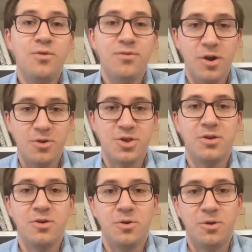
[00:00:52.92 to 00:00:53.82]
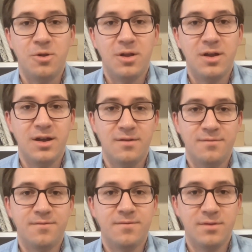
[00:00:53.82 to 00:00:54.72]
overarching goal
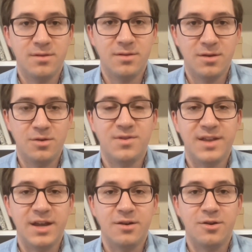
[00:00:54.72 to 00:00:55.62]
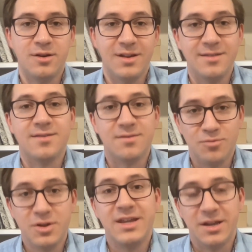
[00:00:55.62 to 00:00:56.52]
of the new standard is
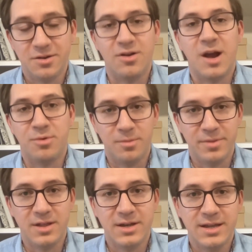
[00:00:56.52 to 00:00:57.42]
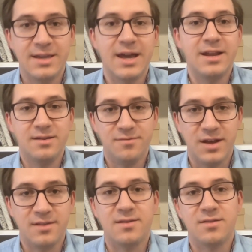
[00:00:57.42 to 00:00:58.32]
really interoperability, getting
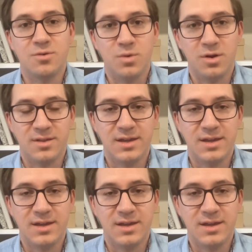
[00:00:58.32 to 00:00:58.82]
devices to work